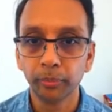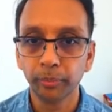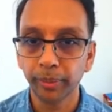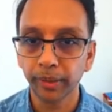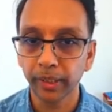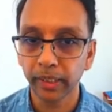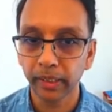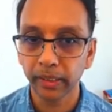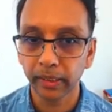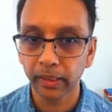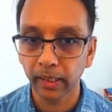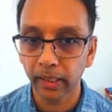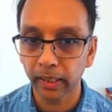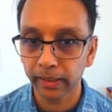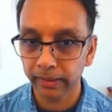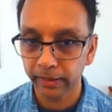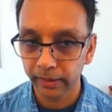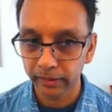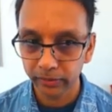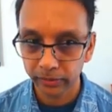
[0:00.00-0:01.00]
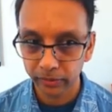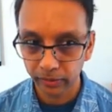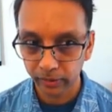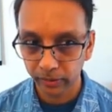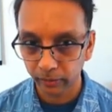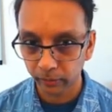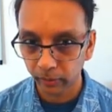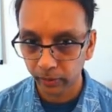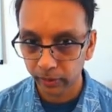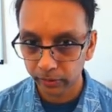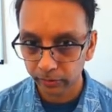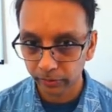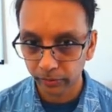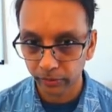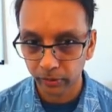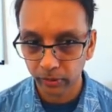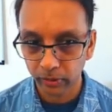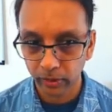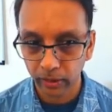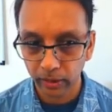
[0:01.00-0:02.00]
pay attention and watch
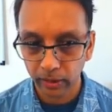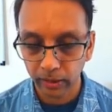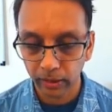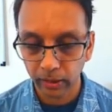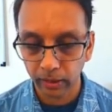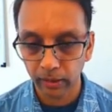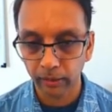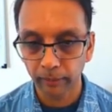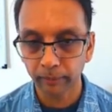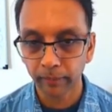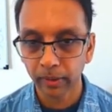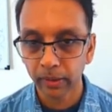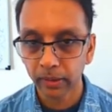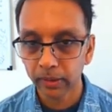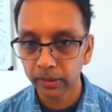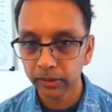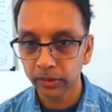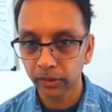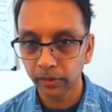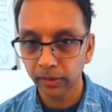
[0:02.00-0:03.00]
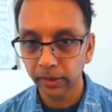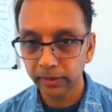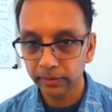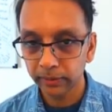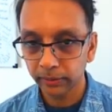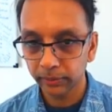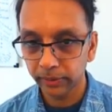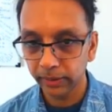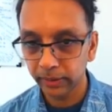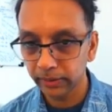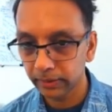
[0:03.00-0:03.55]
for. So this